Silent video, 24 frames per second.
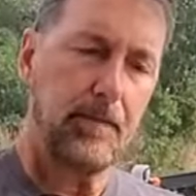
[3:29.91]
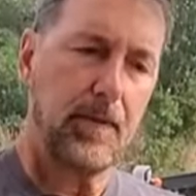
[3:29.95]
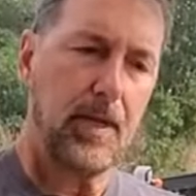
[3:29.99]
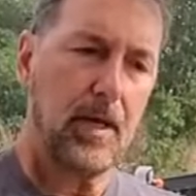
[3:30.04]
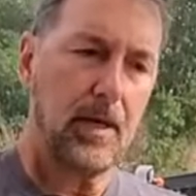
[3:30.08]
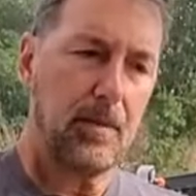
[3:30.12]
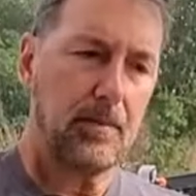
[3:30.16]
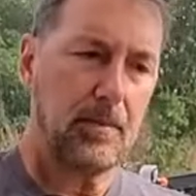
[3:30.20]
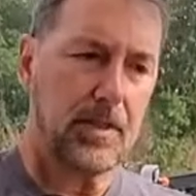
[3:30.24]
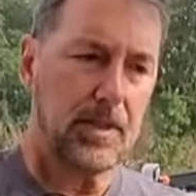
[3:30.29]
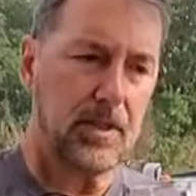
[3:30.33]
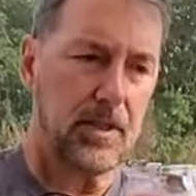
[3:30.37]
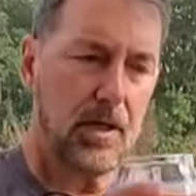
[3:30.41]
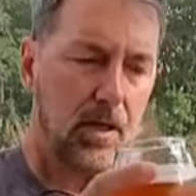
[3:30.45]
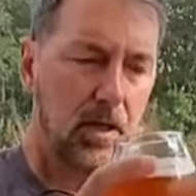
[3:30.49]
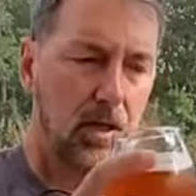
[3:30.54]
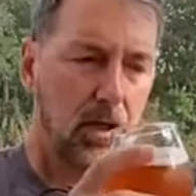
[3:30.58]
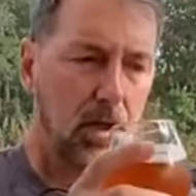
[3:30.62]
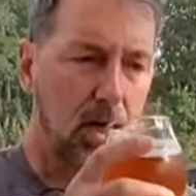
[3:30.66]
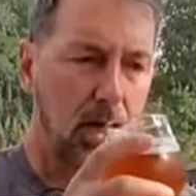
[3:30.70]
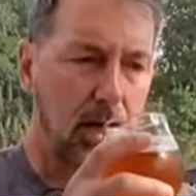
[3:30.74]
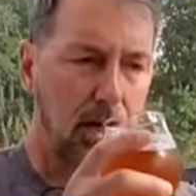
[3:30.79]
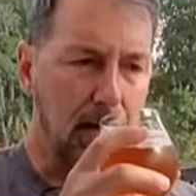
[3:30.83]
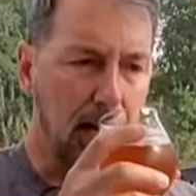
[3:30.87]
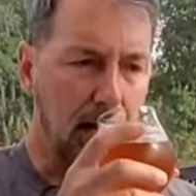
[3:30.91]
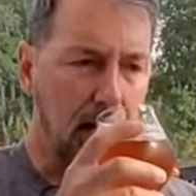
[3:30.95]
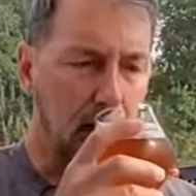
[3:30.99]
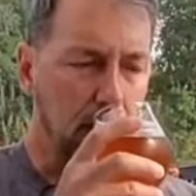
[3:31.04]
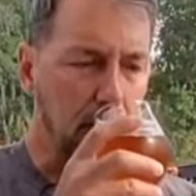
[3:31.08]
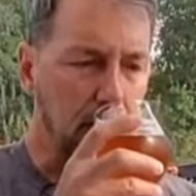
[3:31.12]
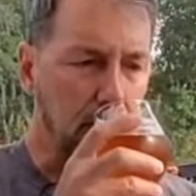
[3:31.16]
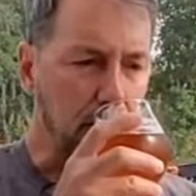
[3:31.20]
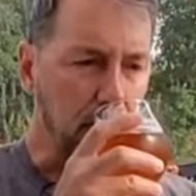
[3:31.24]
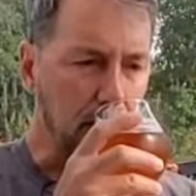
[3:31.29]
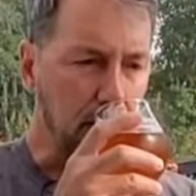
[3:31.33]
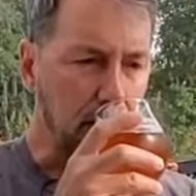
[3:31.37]
Um, it's got a lot of
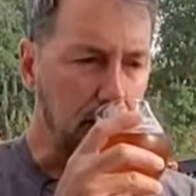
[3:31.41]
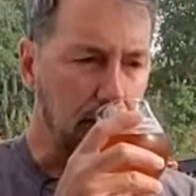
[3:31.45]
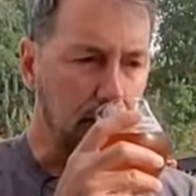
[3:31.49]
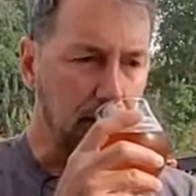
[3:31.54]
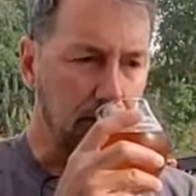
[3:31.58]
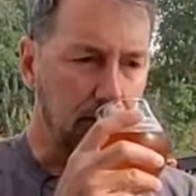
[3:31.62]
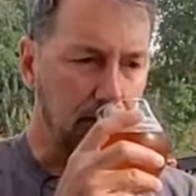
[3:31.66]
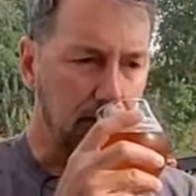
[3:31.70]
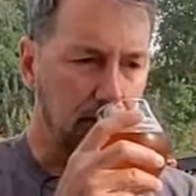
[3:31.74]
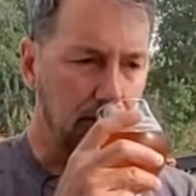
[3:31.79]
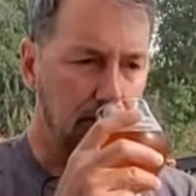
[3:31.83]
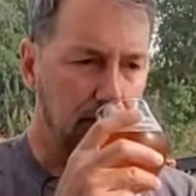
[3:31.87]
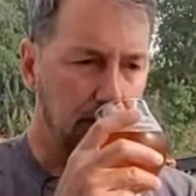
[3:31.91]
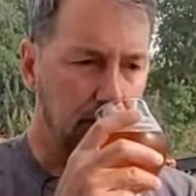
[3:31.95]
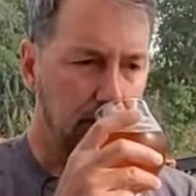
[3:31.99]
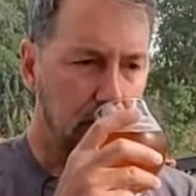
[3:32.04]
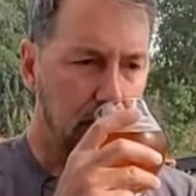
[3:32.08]
apple kind of,